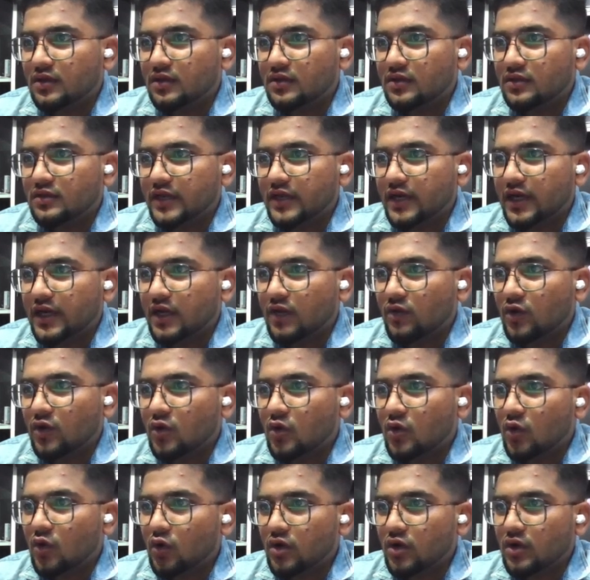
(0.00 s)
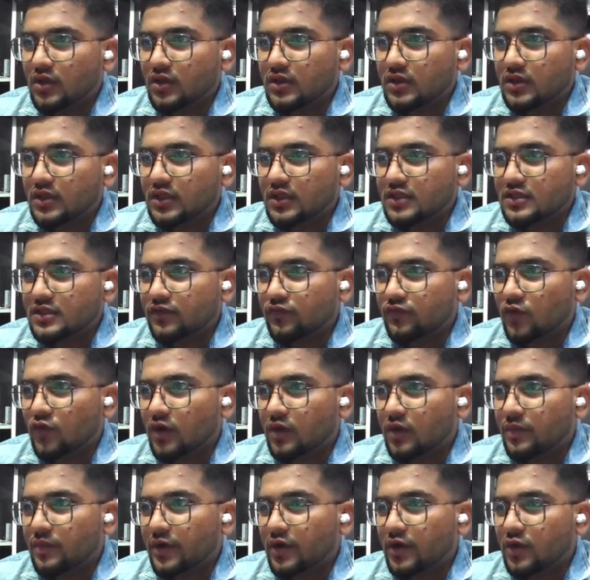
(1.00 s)
send our code in the zip
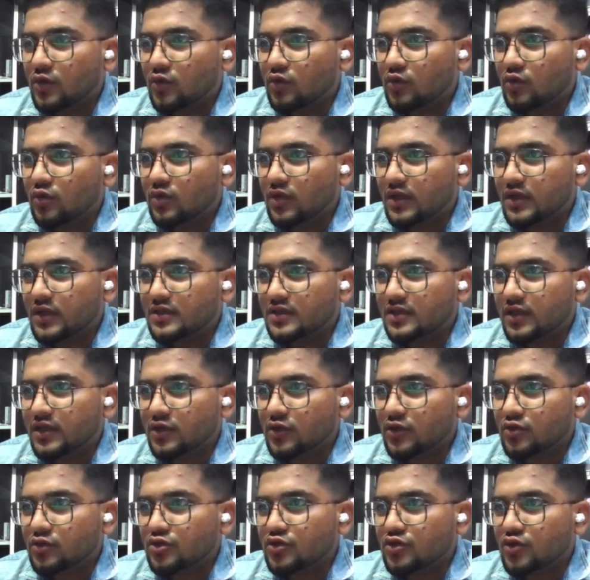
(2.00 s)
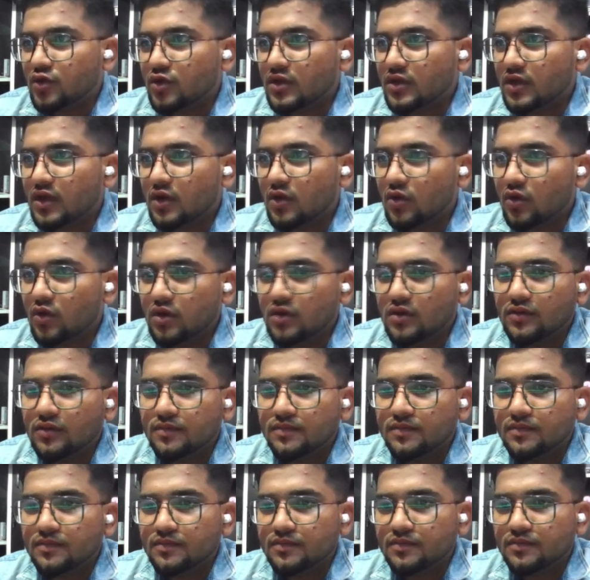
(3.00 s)
format to S3 to store the code,
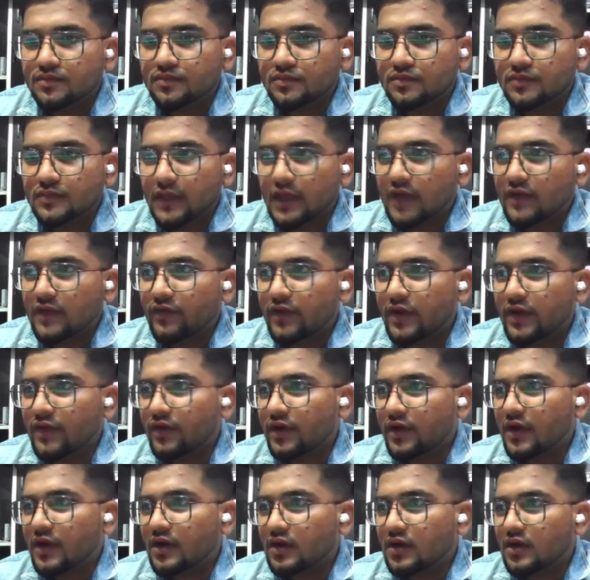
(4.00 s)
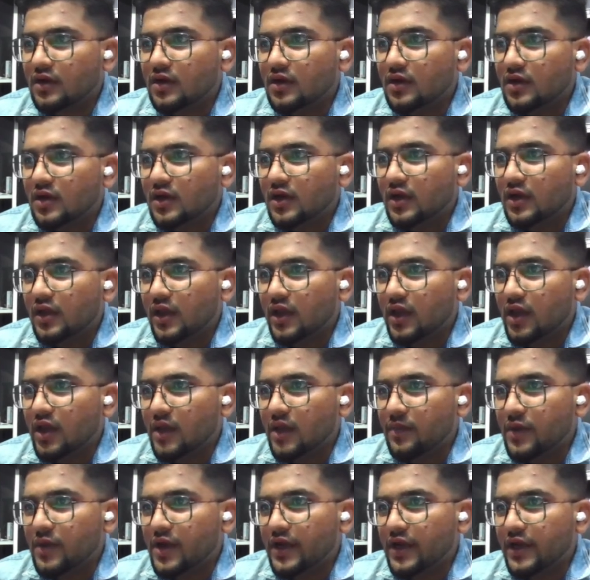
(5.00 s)
and whenever
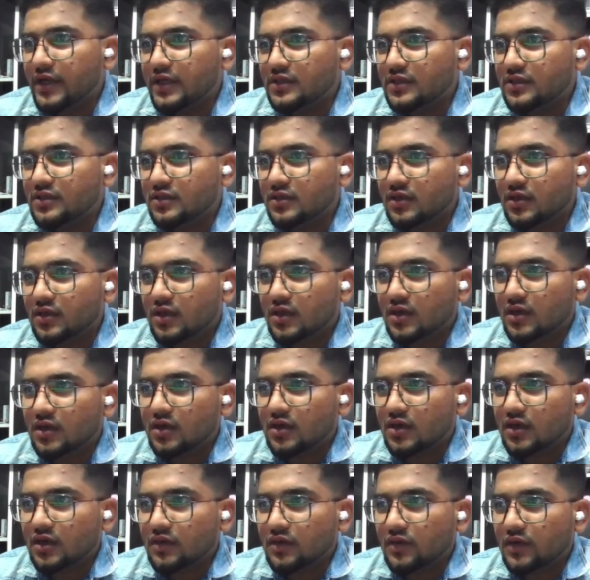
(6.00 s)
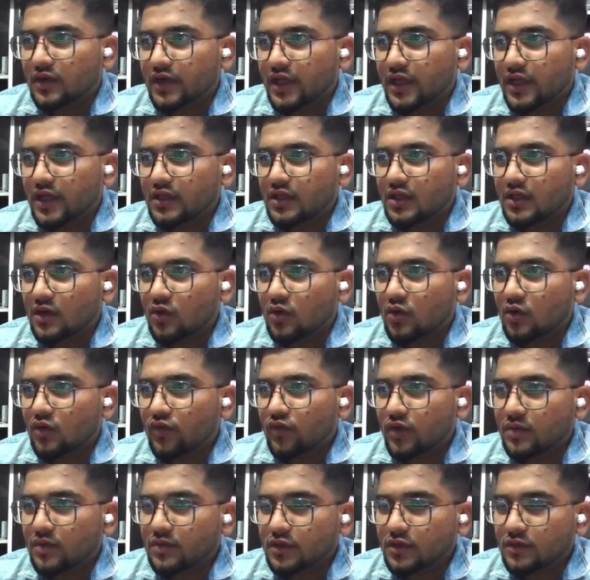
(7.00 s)
API hits, it will take the code
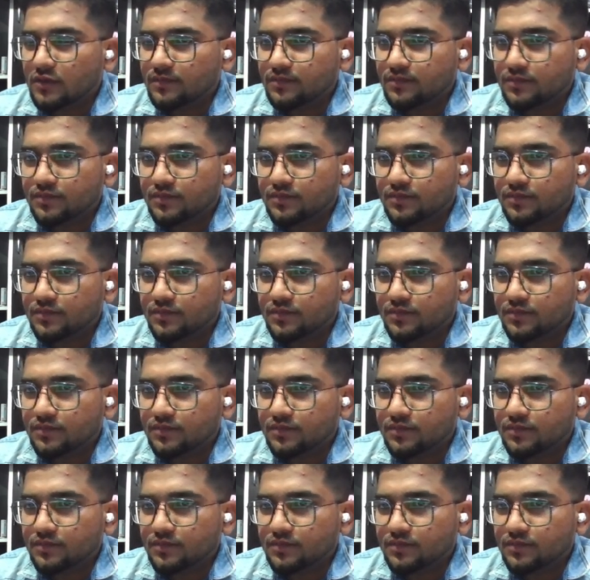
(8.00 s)
from the